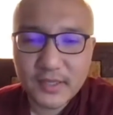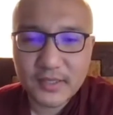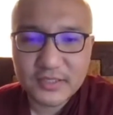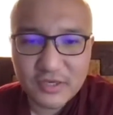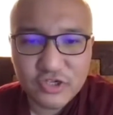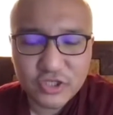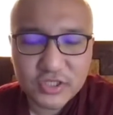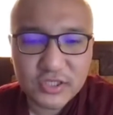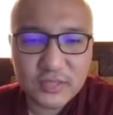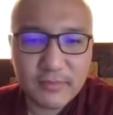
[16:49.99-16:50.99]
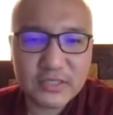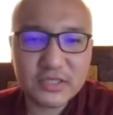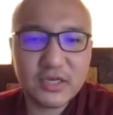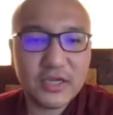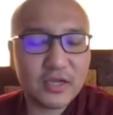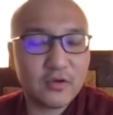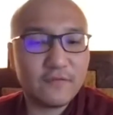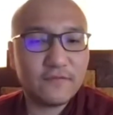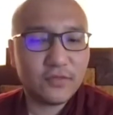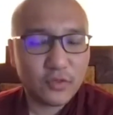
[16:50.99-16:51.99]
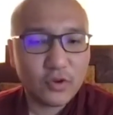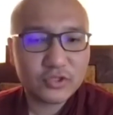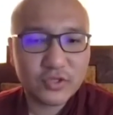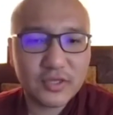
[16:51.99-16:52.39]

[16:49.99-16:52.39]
diligence, the magical leg of thought,